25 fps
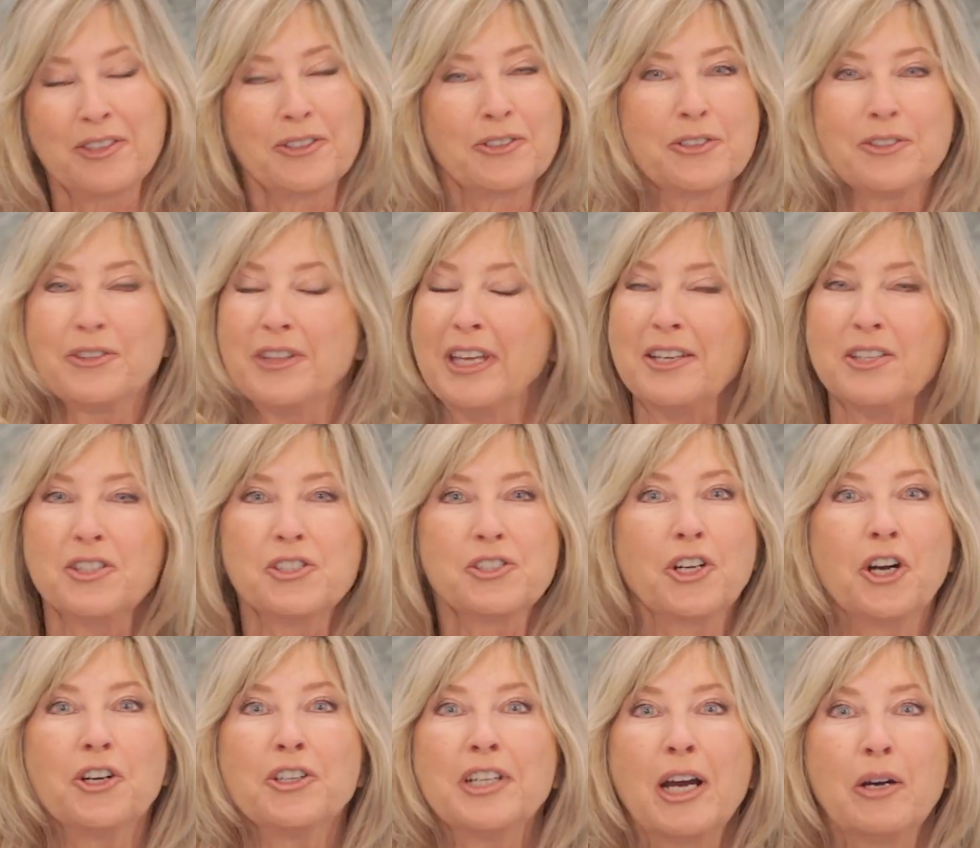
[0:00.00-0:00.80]
they
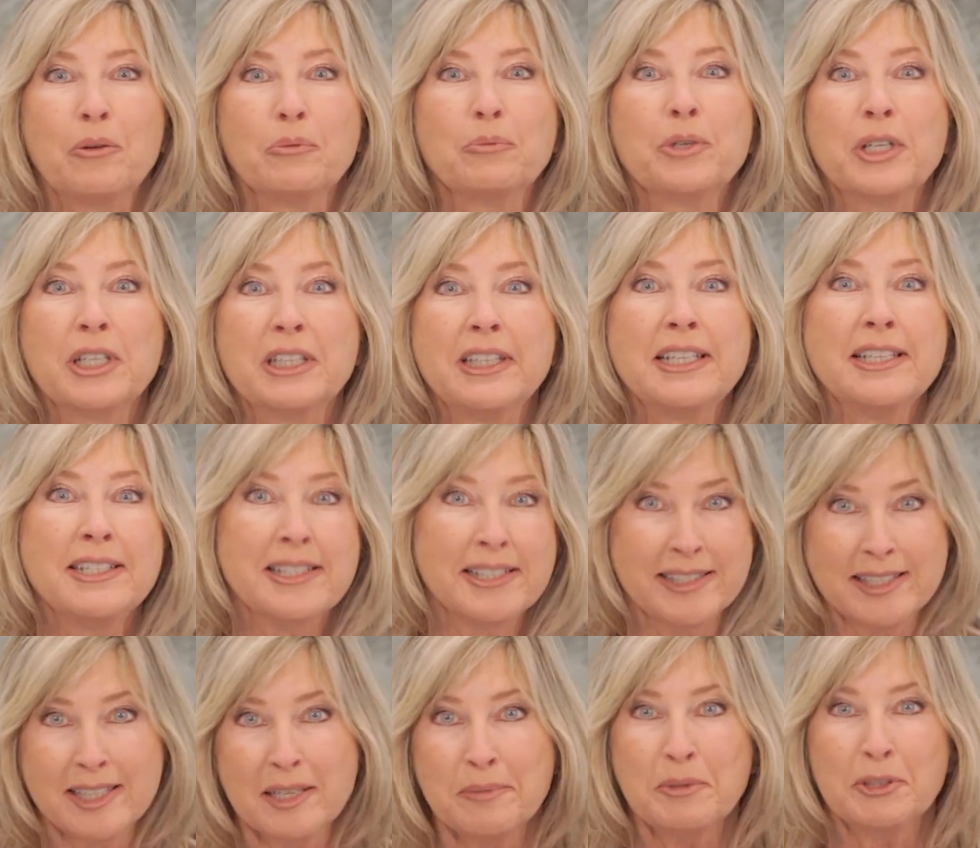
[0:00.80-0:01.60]
start out
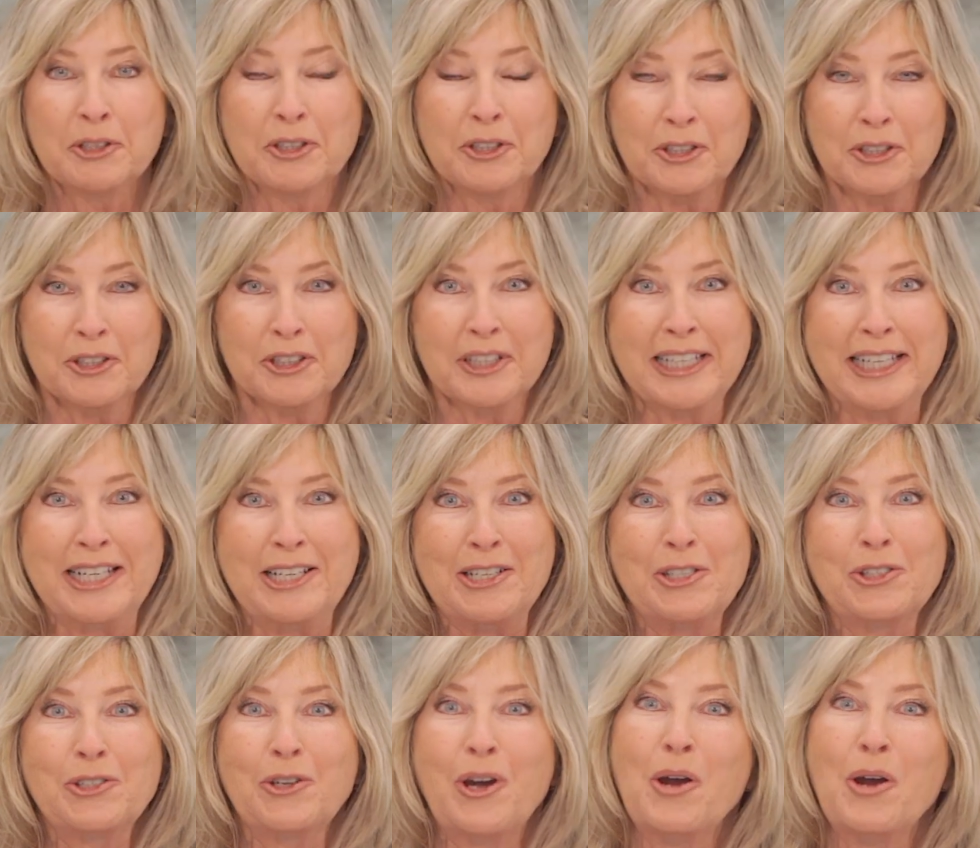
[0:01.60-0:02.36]
really similarly,